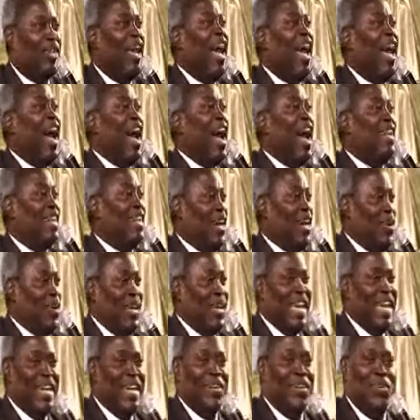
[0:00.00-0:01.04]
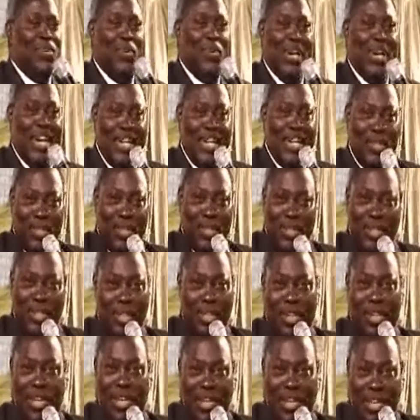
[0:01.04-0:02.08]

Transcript: And now a great journey,